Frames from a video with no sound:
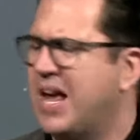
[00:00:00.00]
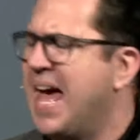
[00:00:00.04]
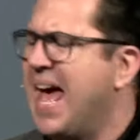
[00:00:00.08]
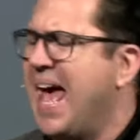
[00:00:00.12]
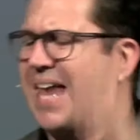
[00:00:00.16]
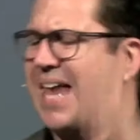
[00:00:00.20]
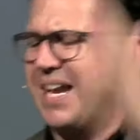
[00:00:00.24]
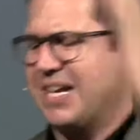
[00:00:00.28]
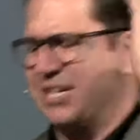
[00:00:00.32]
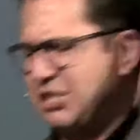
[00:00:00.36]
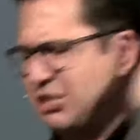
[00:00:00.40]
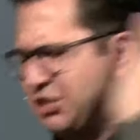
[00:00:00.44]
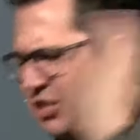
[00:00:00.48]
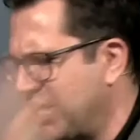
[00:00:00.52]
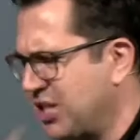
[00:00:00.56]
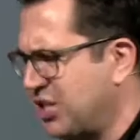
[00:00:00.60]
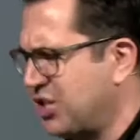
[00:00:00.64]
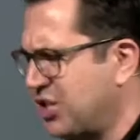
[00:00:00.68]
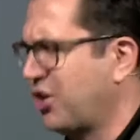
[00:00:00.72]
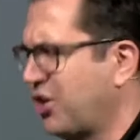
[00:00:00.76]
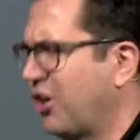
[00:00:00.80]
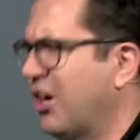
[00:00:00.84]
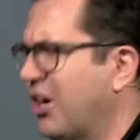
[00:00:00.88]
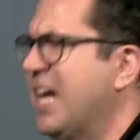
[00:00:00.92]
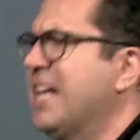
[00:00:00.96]
and a
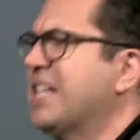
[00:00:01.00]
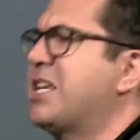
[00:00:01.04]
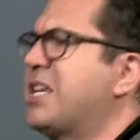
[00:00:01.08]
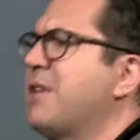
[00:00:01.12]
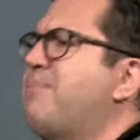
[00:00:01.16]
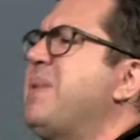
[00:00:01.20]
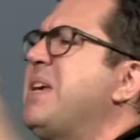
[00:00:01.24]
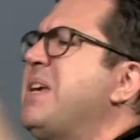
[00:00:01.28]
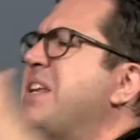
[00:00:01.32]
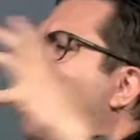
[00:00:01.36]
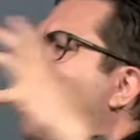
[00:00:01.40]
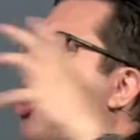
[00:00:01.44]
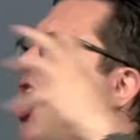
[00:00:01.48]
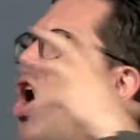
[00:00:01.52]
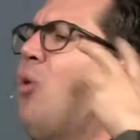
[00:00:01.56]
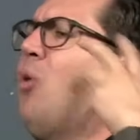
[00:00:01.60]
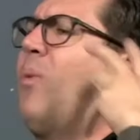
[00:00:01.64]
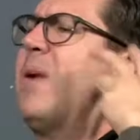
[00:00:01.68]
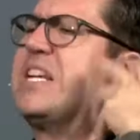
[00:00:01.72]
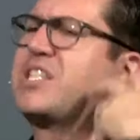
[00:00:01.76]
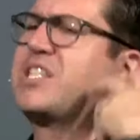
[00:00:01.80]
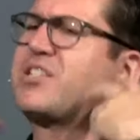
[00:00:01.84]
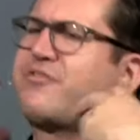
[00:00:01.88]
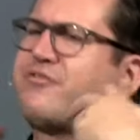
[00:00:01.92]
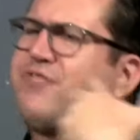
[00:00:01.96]
sister to be
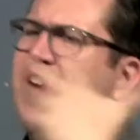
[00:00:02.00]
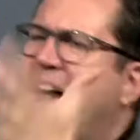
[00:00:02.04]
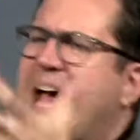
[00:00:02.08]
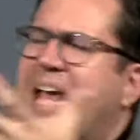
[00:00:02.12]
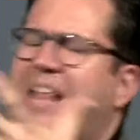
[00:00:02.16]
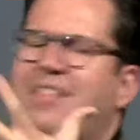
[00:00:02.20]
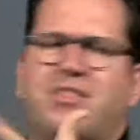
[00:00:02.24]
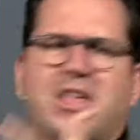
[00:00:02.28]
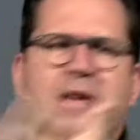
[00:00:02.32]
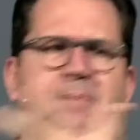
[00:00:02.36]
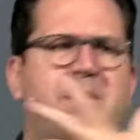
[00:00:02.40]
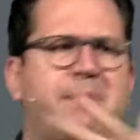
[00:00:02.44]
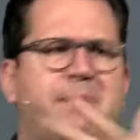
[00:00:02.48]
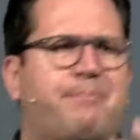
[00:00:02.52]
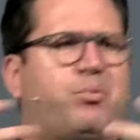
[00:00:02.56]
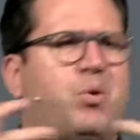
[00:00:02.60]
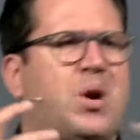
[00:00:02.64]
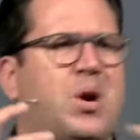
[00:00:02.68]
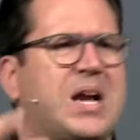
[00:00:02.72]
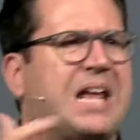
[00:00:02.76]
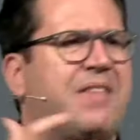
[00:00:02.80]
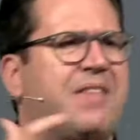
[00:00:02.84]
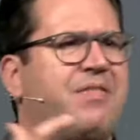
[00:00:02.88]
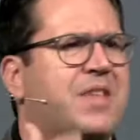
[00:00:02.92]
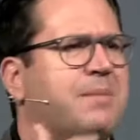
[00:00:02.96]
always fighting them and
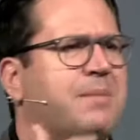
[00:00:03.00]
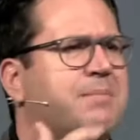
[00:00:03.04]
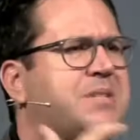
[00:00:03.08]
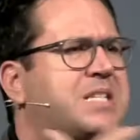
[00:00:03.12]
bringing them